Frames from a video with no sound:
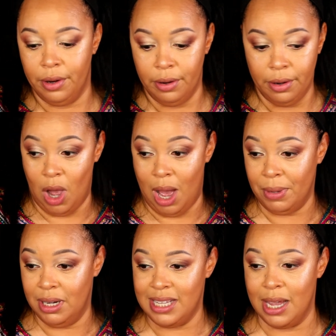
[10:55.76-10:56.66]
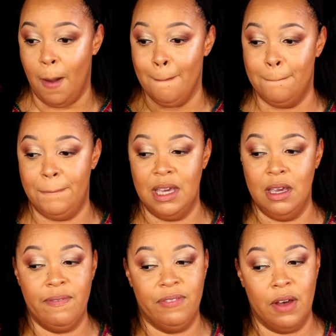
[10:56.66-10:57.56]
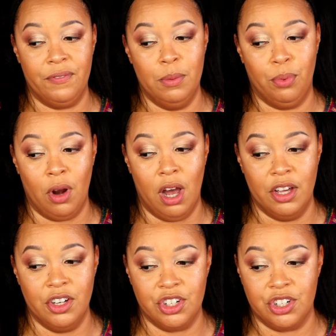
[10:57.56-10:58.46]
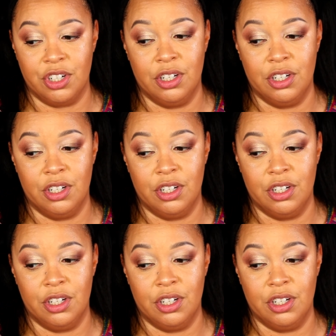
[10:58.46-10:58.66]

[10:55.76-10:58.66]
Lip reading: So I'm gonna take a big fluffy brush